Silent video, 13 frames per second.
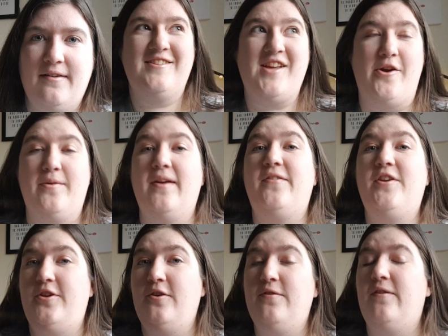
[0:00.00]
So if
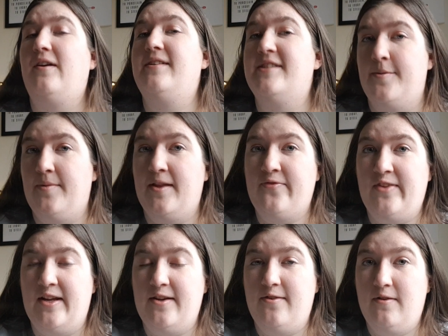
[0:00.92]
you do find something
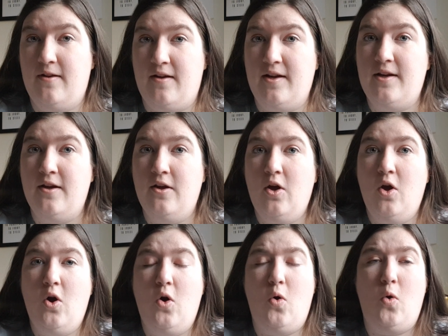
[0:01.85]
that you like,
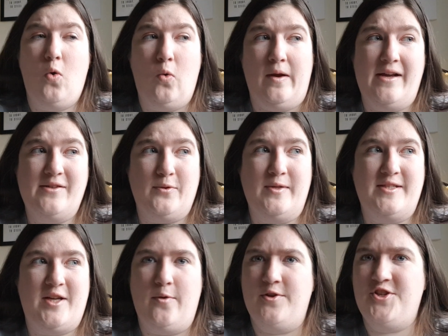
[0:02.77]
always
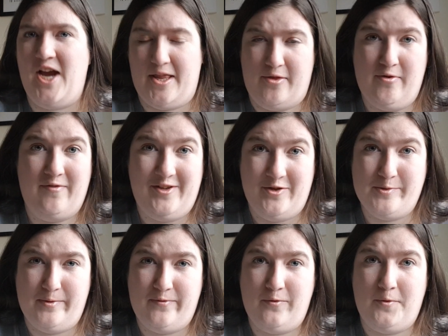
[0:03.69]
go and check the
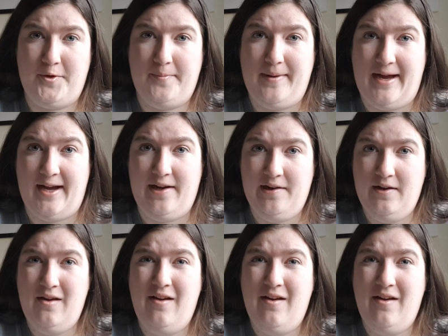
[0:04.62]
reviews before you pay.